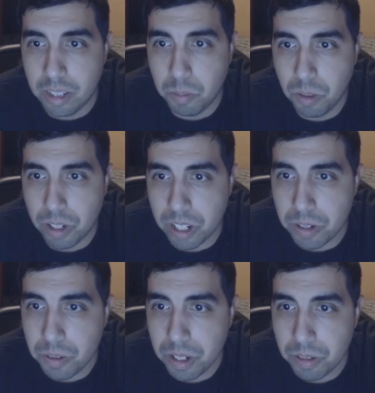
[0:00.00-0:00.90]
I'm warning
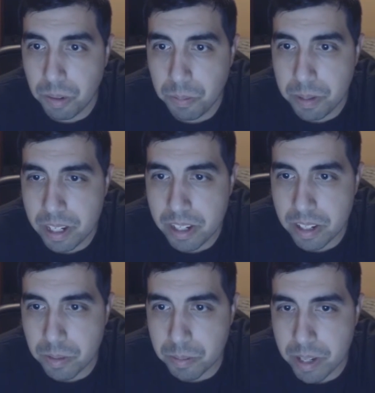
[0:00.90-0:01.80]
you, it won't be
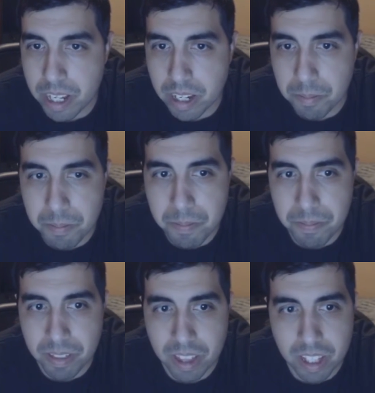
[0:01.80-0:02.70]
easy with me.
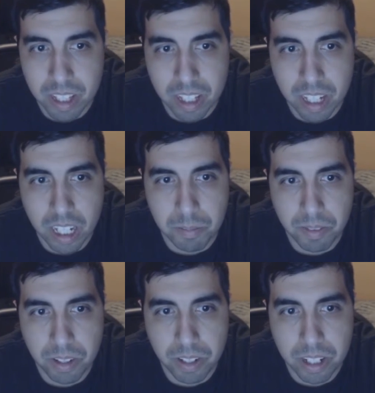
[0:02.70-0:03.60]
I'm
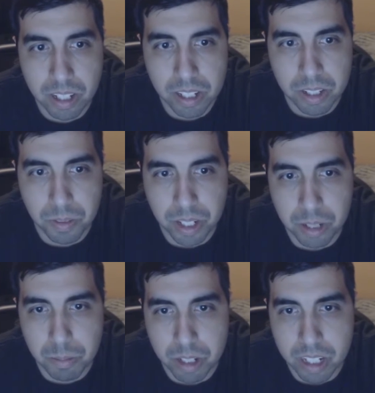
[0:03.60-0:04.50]
very cautious when it
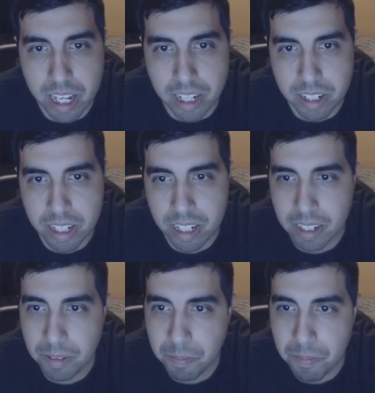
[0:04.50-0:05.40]
comes to taste.
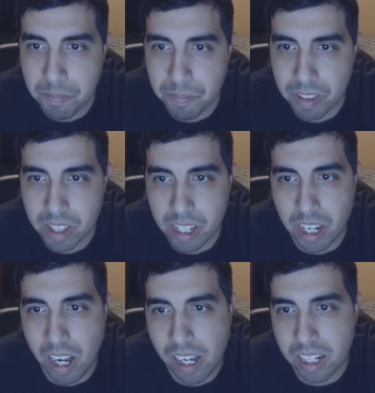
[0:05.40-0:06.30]

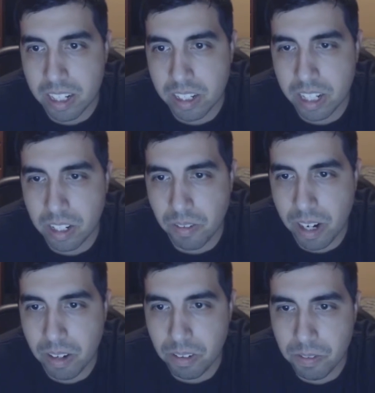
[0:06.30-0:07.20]
Second
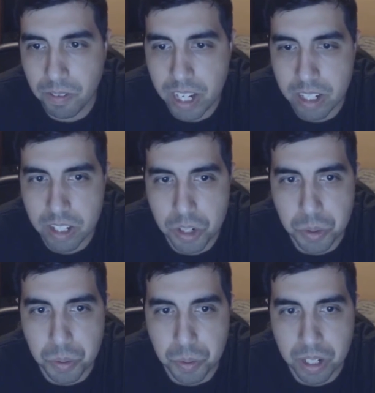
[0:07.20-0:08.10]
round, phase
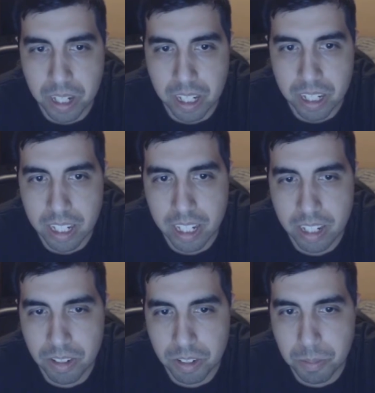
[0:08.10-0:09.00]
two.
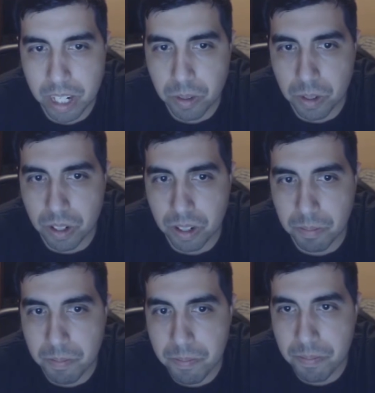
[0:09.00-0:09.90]
Here's my order.
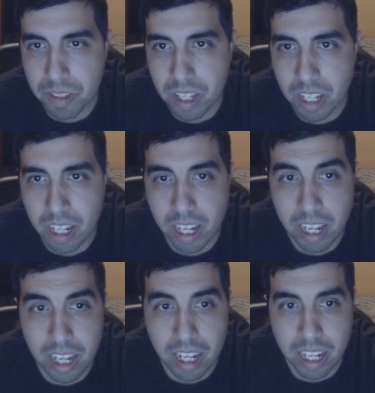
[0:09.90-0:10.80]

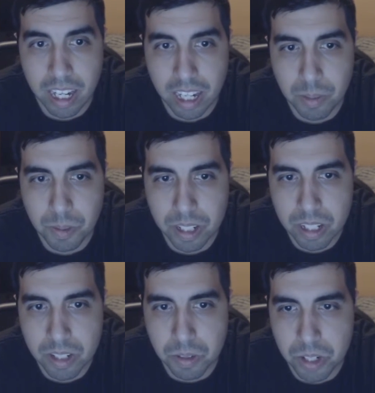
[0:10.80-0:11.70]
I
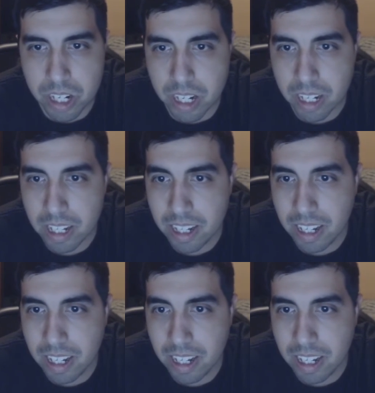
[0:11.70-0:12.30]
want sushi.